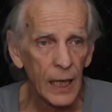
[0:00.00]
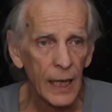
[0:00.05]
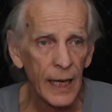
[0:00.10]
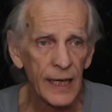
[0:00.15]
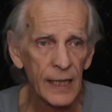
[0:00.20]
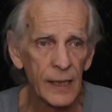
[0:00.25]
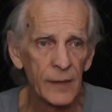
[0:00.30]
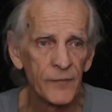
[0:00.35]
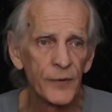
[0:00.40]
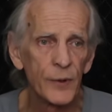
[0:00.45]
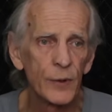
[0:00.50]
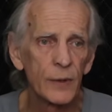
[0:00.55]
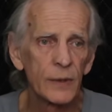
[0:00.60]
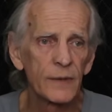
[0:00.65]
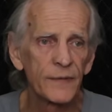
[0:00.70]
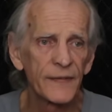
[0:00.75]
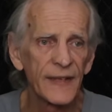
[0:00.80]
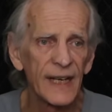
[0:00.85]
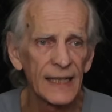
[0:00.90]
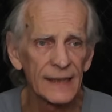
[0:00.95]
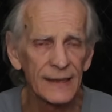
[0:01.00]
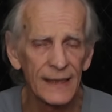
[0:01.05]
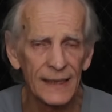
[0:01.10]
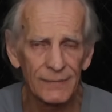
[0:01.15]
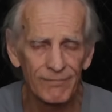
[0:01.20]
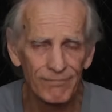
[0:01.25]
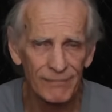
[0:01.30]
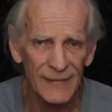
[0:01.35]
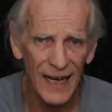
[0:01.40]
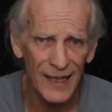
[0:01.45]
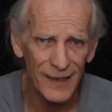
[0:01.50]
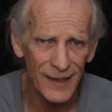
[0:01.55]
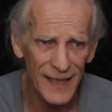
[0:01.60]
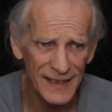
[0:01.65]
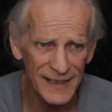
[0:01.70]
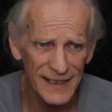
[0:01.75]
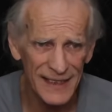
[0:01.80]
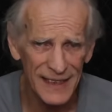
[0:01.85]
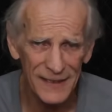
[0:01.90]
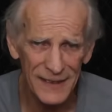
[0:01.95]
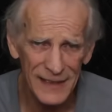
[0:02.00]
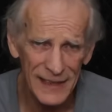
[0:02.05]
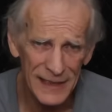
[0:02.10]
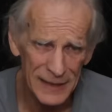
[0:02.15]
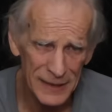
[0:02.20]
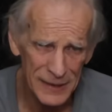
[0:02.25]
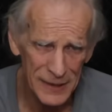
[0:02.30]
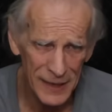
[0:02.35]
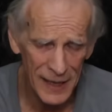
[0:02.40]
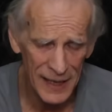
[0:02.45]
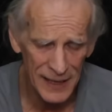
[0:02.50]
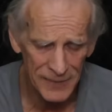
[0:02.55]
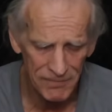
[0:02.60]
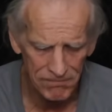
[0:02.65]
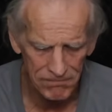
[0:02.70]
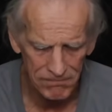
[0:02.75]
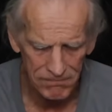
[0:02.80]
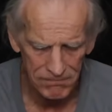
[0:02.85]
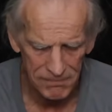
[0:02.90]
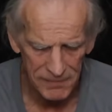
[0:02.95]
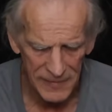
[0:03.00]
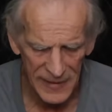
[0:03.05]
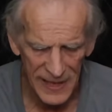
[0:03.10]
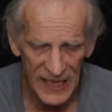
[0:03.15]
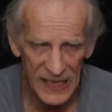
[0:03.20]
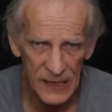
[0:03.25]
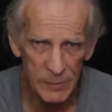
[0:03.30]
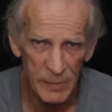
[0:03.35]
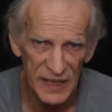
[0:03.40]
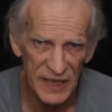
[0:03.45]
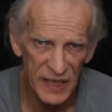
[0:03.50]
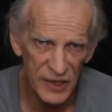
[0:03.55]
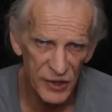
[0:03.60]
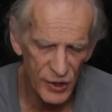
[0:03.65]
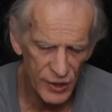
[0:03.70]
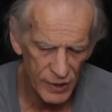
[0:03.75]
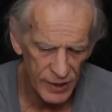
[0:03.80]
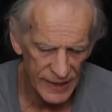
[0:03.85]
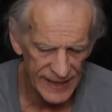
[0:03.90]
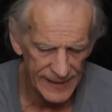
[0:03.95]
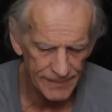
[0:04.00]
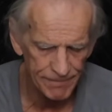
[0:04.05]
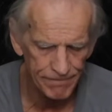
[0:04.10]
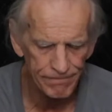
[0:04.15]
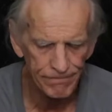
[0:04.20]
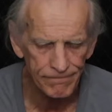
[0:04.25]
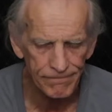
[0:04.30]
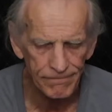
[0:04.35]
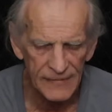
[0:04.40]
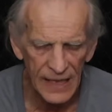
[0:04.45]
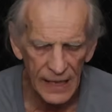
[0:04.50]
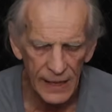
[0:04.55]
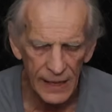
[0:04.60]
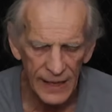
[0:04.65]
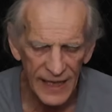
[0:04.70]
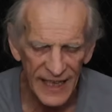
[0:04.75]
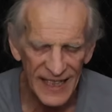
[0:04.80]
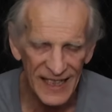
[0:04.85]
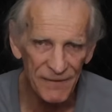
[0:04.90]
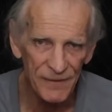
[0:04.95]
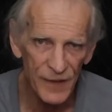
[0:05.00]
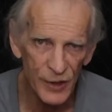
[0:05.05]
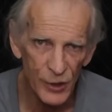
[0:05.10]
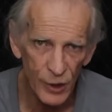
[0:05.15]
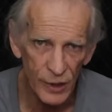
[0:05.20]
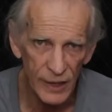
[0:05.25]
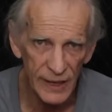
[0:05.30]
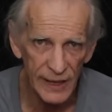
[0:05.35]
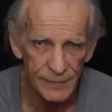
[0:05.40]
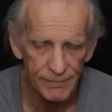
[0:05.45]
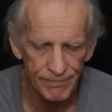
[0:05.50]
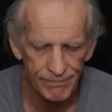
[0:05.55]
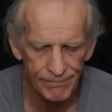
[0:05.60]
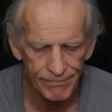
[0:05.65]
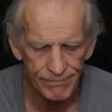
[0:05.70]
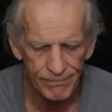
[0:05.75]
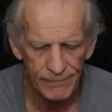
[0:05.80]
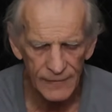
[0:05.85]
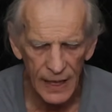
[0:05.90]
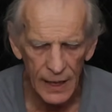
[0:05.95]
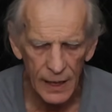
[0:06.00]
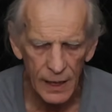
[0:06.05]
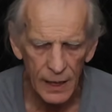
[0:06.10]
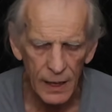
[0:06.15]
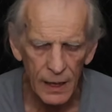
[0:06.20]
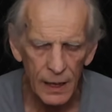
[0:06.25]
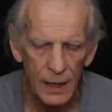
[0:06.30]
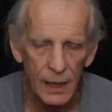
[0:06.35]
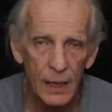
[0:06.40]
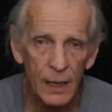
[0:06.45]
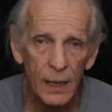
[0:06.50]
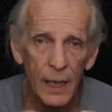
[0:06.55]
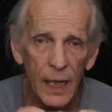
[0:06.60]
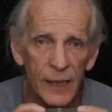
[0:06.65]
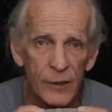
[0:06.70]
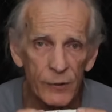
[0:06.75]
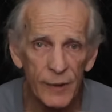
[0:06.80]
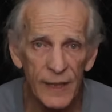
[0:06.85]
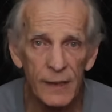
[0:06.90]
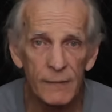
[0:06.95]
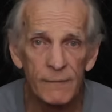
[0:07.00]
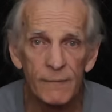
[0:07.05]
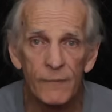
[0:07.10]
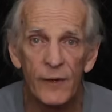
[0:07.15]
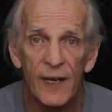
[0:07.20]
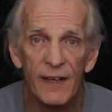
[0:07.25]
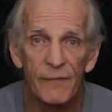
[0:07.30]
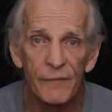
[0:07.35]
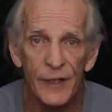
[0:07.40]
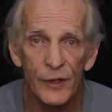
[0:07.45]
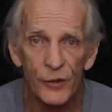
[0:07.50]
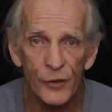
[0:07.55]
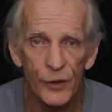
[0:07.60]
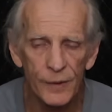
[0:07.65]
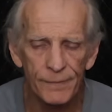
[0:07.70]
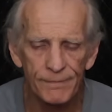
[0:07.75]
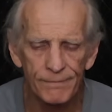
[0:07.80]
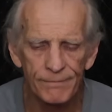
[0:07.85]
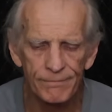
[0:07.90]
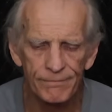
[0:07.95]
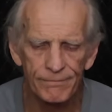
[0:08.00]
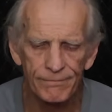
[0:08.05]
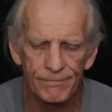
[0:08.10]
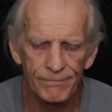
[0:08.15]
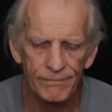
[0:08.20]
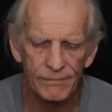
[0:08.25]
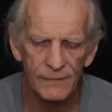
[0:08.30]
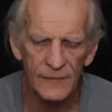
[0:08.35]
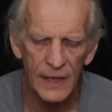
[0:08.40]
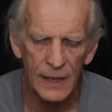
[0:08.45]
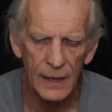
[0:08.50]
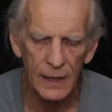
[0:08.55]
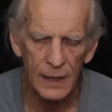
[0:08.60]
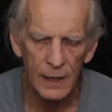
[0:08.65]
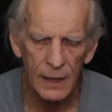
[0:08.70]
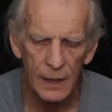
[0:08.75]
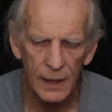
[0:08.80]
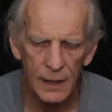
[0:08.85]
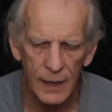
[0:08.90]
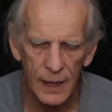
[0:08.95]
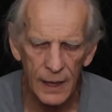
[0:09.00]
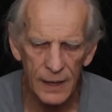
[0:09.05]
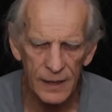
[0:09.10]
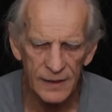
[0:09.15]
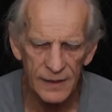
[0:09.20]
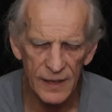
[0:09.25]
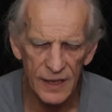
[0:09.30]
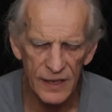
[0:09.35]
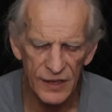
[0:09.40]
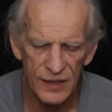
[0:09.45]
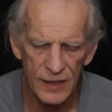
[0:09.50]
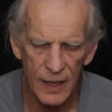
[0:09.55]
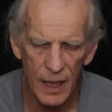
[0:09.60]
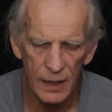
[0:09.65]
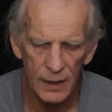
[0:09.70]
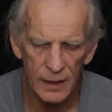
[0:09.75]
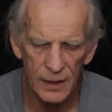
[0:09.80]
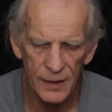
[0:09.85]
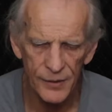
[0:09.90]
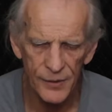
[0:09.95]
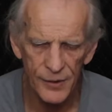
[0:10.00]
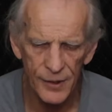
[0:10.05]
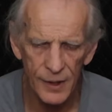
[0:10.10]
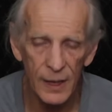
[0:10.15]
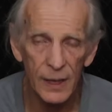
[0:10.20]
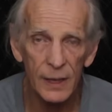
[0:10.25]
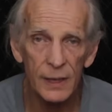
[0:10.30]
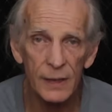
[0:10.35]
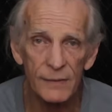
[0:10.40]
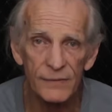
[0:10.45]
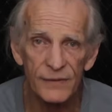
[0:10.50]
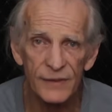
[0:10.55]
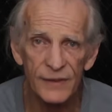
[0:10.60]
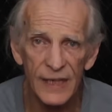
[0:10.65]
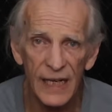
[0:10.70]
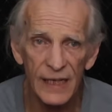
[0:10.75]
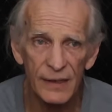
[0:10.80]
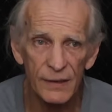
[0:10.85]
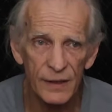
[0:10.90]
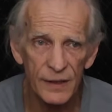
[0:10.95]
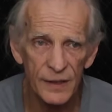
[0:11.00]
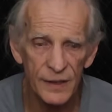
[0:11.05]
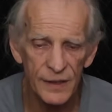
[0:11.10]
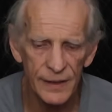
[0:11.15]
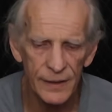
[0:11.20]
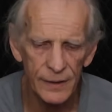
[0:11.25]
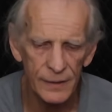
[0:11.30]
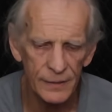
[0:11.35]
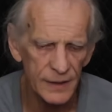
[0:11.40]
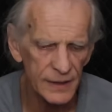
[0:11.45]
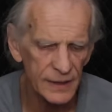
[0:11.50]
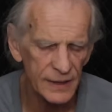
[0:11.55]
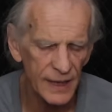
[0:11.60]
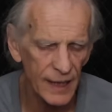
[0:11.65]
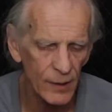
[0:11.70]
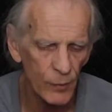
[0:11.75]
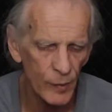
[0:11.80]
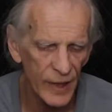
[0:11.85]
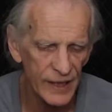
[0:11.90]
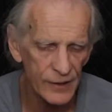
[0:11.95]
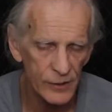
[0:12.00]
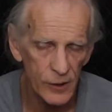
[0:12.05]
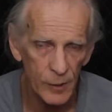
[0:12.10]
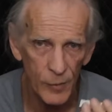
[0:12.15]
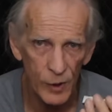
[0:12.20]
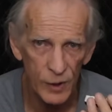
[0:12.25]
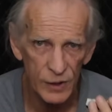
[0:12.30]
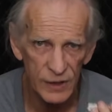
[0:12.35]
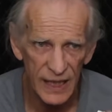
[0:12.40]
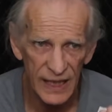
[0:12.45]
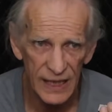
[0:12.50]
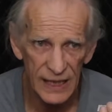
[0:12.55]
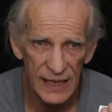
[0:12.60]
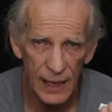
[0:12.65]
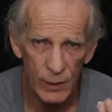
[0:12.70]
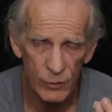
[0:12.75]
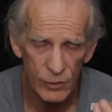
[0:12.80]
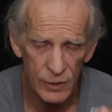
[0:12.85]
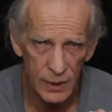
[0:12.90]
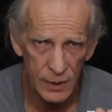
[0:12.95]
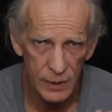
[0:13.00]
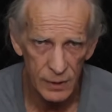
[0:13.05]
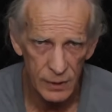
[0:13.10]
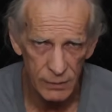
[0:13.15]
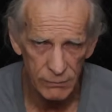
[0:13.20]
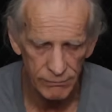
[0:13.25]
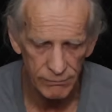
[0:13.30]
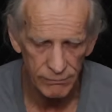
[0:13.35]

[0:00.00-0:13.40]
and in view of the fact that I like to get things done expeditiously and efficiently, I created FretFixxer. Now this is a solid chunk of stainless steel. This guy weighs almost 8 ounces.